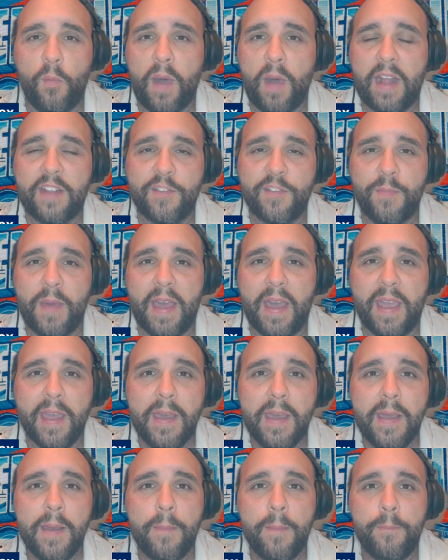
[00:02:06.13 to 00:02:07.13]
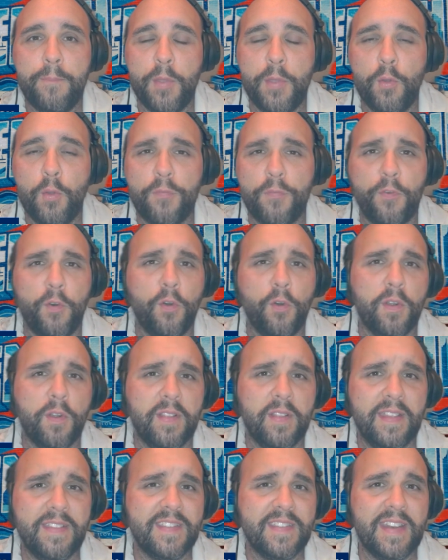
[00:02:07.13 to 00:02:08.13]
watch my beautiful
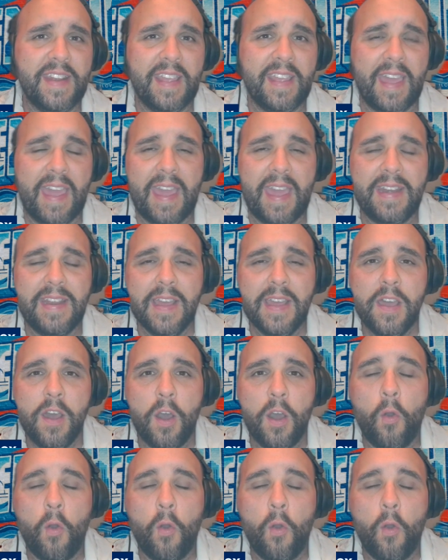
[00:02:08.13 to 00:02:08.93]
glistening head,